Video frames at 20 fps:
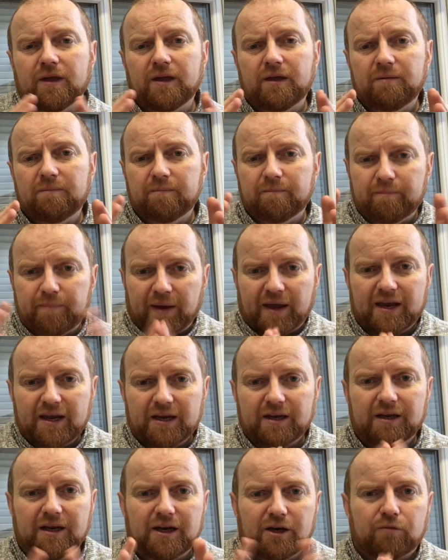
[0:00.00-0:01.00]
the
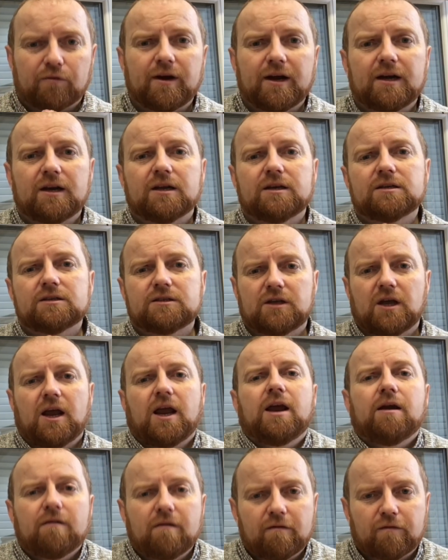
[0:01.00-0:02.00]
bait ingredients that are
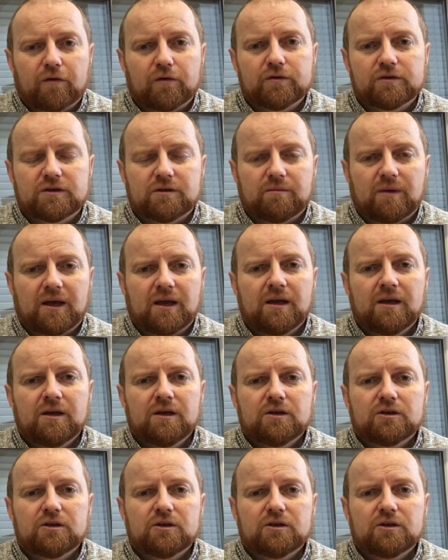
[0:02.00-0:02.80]
here in front of me.